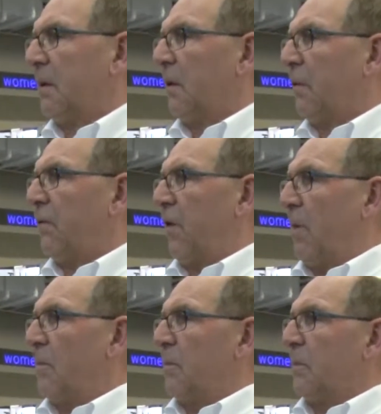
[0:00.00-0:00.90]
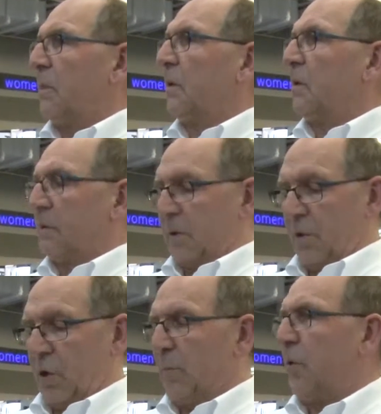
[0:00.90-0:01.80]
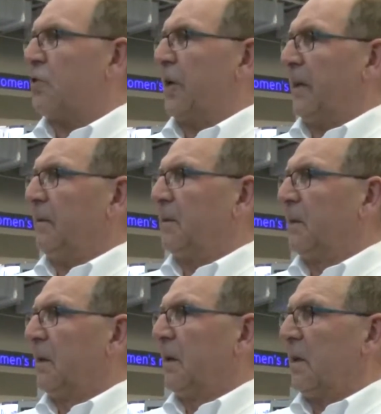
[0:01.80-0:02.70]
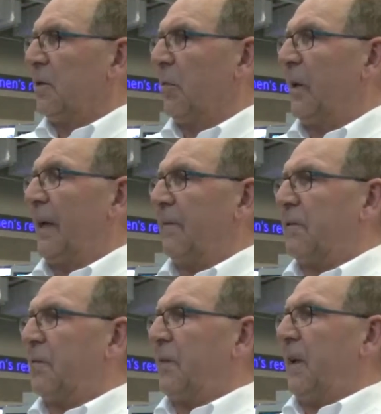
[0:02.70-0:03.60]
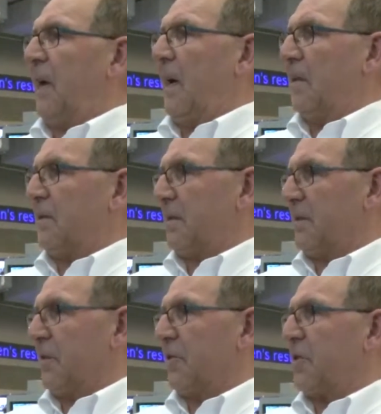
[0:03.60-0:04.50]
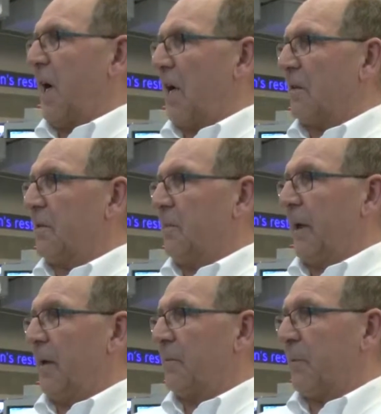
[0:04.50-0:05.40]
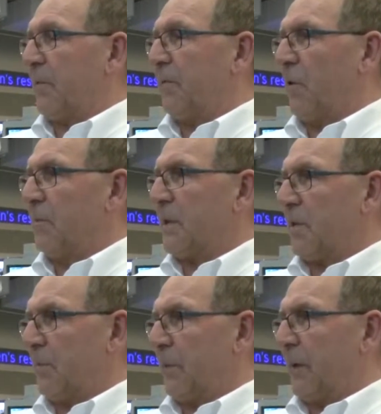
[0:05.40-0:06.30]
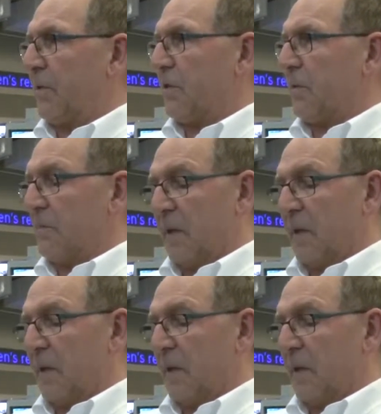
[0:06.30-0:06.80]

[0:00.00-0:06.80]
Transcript: from your bushing, you will have to feed out your stock to be able to perform this operation.